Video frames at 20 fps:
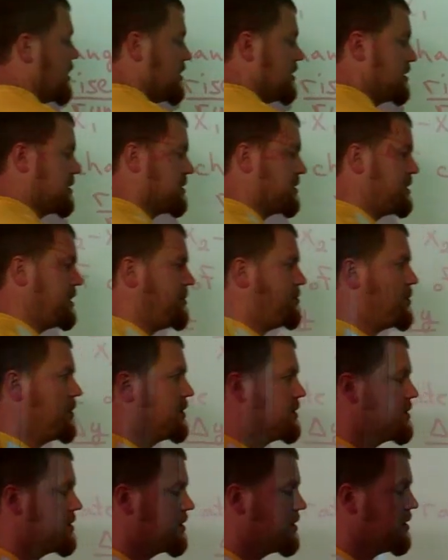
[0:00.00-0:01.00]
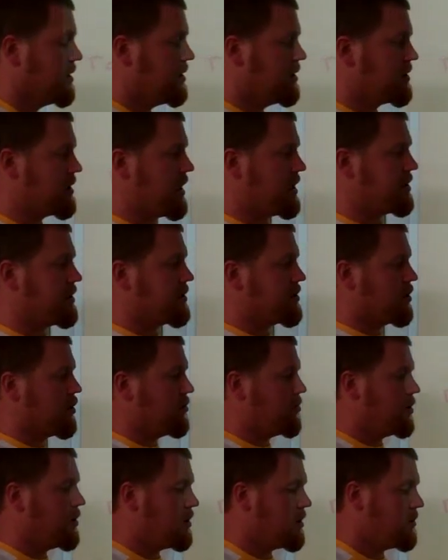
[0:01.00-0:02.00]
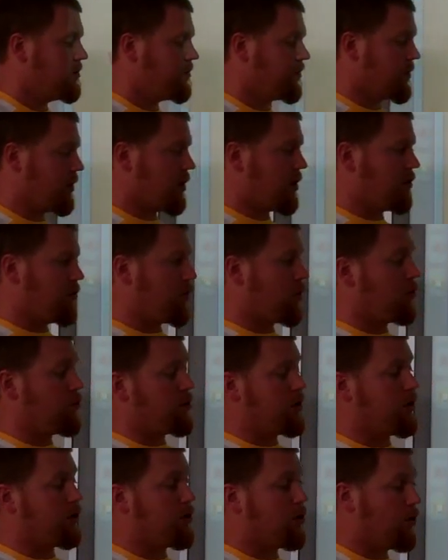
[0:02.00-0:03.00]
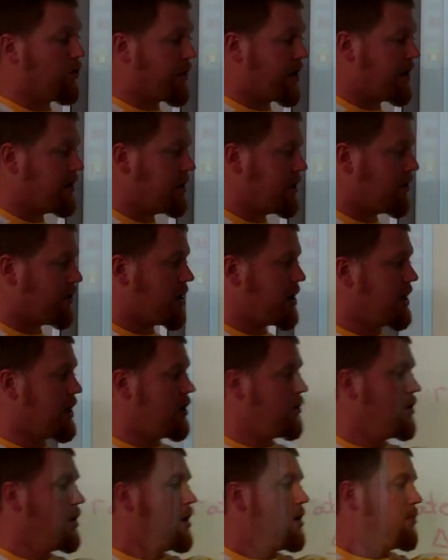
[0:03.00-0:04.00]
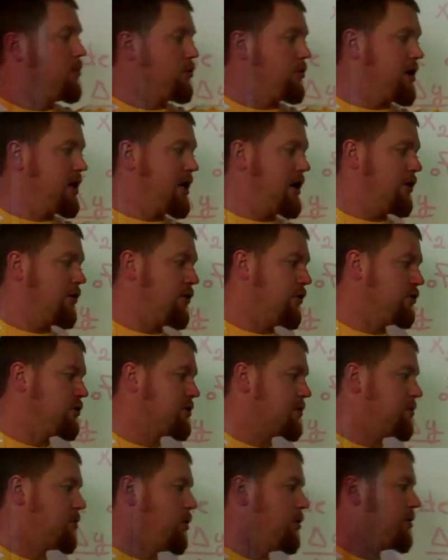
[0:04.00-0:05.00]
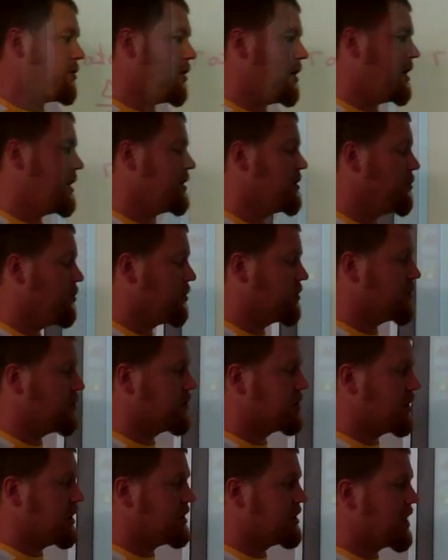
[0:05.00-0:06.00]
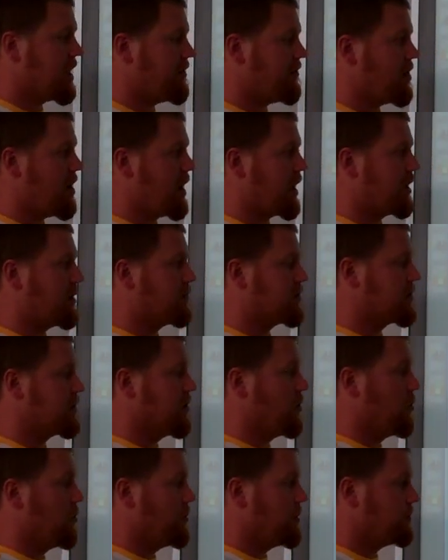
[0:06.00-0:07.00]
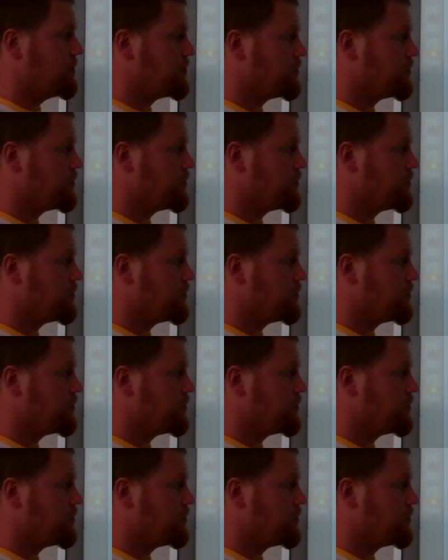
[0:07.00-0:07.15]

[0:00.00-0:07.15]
the steepness is not determined, or we don't know that yet right now. But right now, both those lines have negative slope.